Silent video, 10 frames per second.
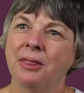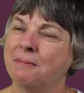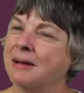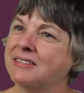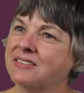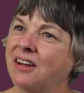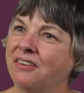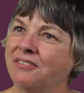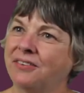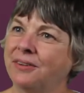
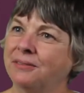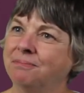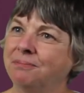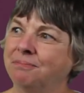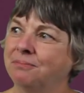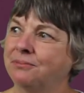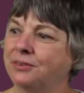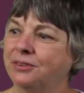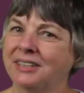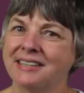mascot
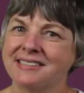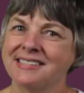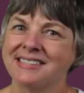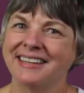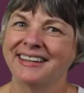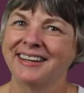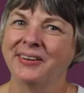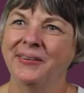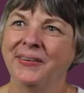for Texas Tech.